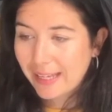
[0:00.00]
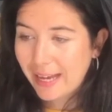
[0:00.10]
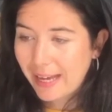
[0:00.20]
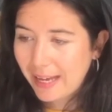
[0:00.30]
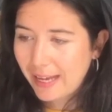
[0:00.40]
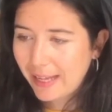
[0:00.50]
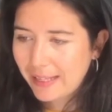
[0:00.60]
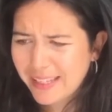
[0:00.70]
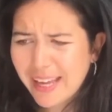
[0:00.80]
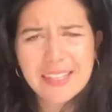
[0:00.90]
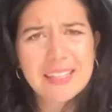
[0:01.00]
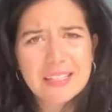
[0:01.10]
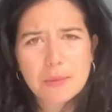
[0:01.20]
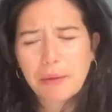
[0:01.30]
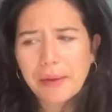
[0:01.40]
I think
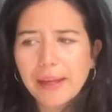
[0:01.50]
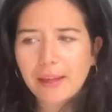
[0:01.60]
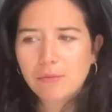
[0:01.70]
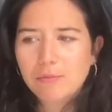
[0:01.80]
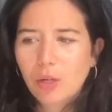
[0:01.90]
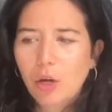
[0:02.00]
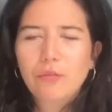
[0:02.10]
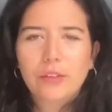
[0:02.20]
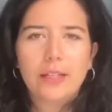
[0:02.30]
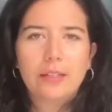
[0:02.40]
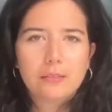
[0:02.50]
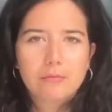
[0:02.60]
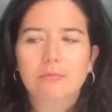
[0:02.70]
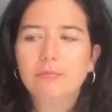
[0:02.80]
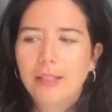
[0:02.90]
that's about it. Hopefully
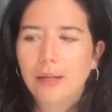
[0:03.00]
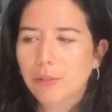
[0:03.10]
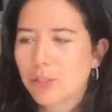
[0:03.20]
that will